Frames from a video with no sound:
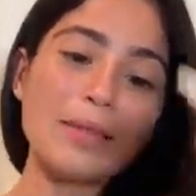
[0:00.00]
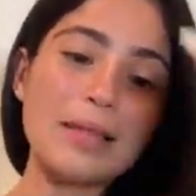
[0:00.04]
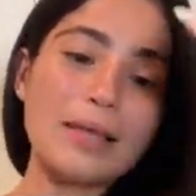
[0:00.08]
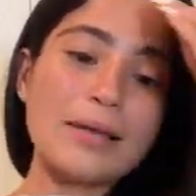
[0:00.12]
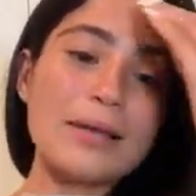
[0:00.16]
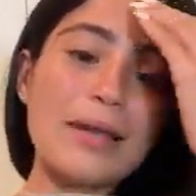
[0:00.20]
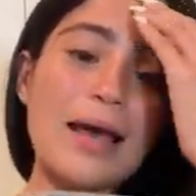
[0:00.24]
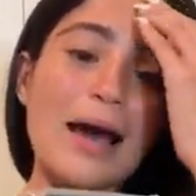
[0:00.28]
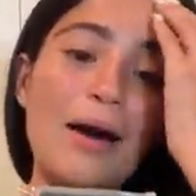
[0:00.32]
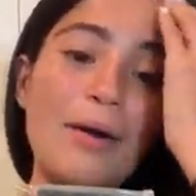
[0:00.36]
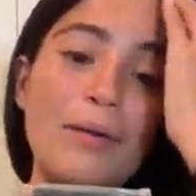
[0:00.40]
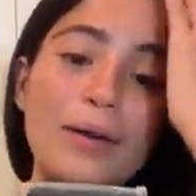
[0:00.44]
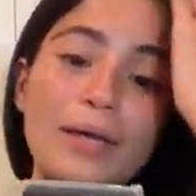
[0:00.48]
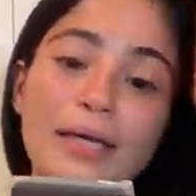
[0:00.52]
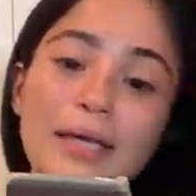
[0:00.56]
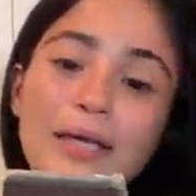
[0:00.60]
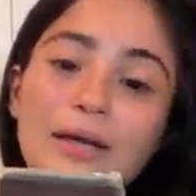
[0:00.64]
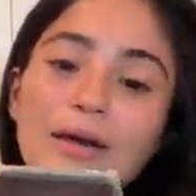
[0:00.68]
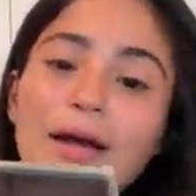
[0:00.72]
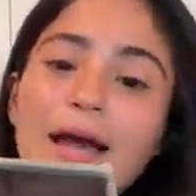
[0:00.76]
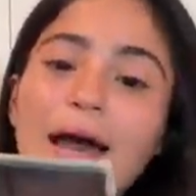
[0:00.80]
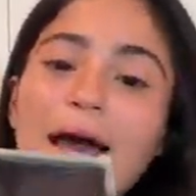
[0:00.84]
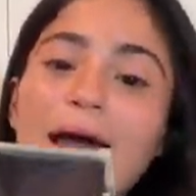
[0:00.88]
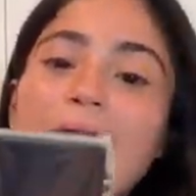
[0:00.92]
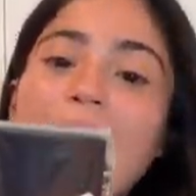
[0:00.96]
Now
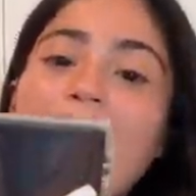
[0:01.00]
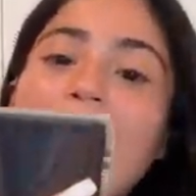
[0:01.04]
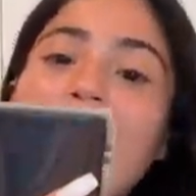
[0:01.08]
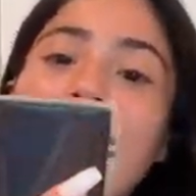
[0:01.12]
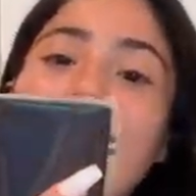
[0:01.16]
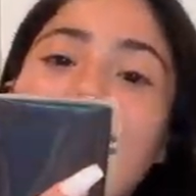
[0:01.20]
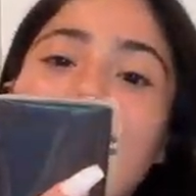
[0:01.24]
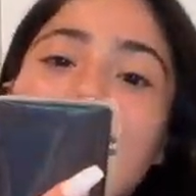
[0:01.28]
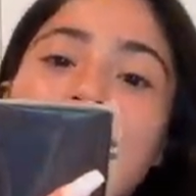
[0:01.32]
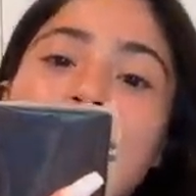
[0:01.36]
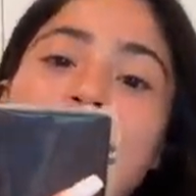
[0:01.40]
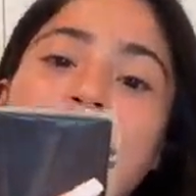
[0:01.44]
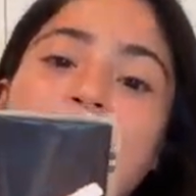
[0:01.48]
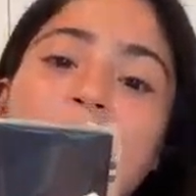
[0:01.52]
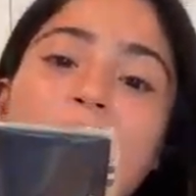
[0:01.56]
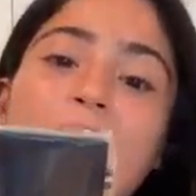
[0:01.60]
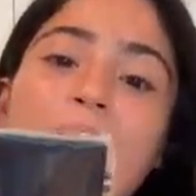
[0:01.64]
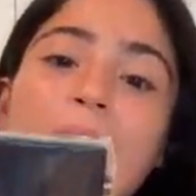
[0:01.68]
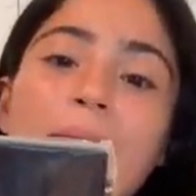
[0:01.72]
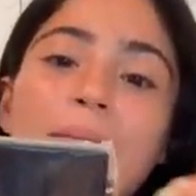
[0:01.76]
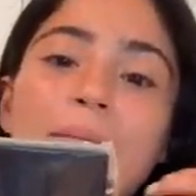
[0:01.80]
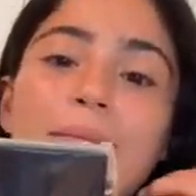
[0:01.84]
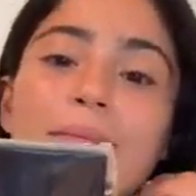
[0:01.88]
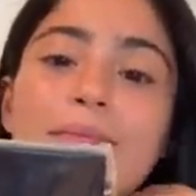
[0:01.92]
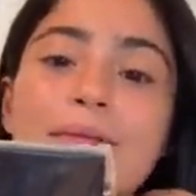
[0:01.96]
here I have
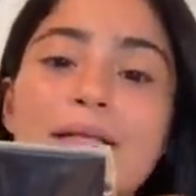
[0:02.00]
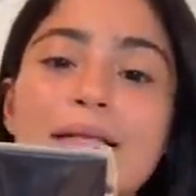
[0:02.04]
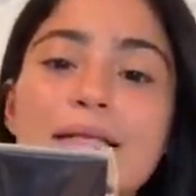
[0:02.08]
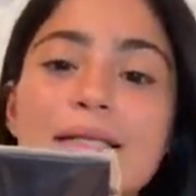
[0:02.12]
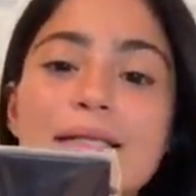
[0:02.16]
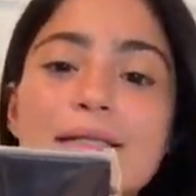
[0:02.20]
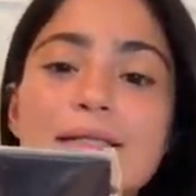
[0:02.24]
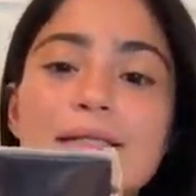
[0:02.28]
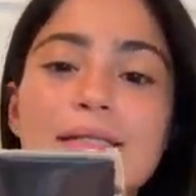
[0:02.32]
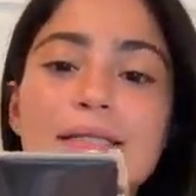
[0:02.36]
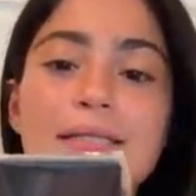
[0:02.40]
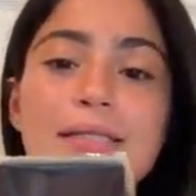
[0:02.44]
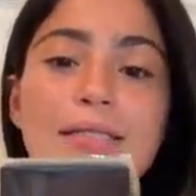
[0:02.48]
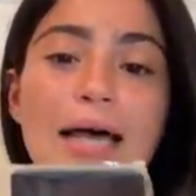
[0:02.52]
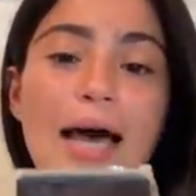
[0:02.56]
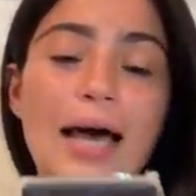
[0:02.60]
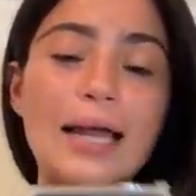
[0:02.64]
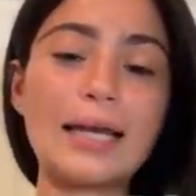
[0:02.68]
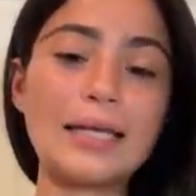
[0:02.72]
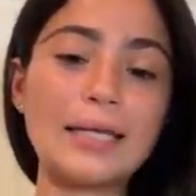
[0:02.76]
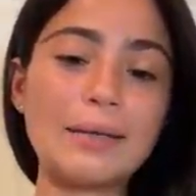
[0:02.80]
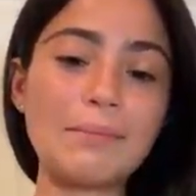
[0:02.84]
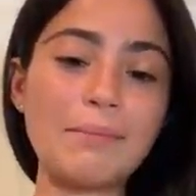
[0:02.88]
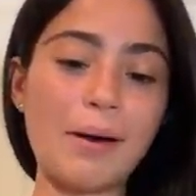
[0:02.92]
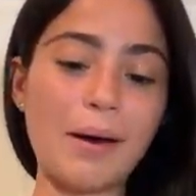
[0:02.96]
from
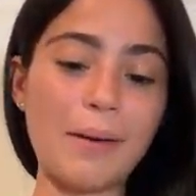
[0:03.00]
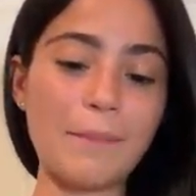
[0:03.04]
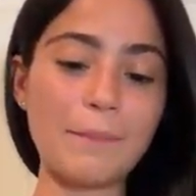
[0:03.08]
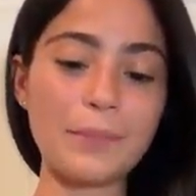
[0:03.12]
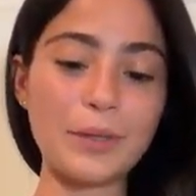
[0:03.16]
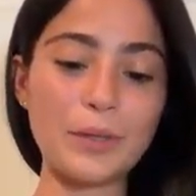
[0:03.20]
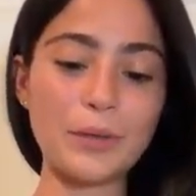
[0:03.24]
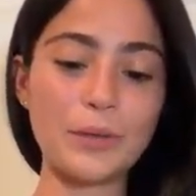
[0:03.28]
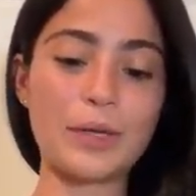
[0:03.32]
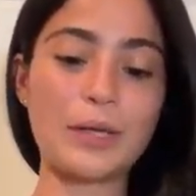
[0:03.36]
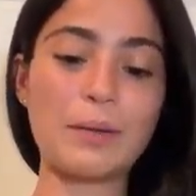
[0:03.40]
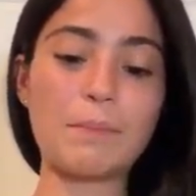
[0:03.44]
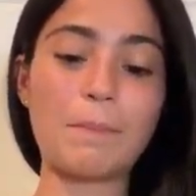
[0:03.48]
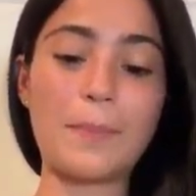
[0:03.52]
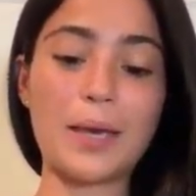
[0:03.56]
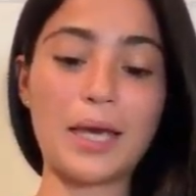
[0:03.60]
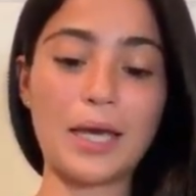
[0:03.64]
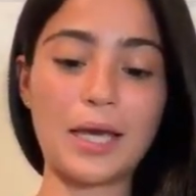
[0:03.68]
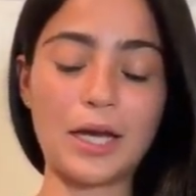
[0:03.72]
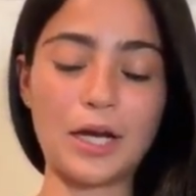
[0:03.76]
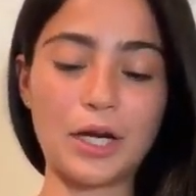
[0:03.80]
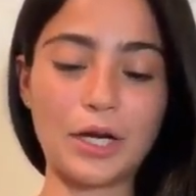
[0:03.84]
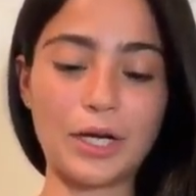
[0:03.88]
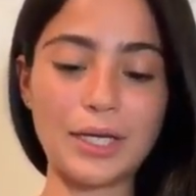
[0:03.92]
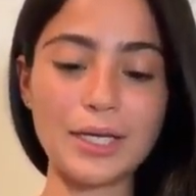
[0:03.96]
Salima Beauty
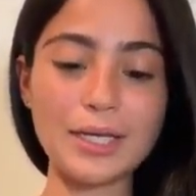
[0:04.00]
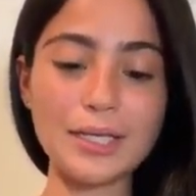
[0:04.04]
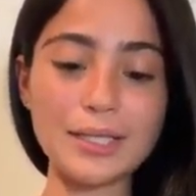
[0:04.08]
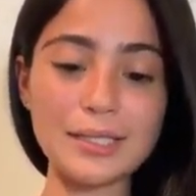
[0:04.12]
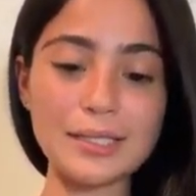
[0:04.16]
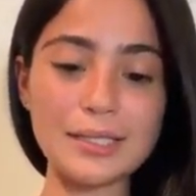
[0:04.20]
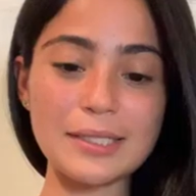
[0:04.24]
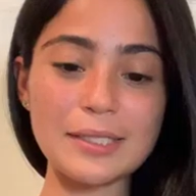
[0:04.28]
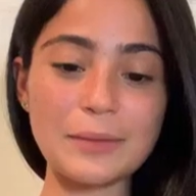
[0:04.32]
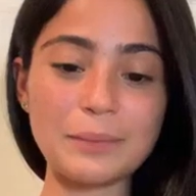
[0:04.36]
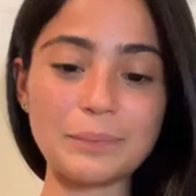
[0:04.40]
Paris.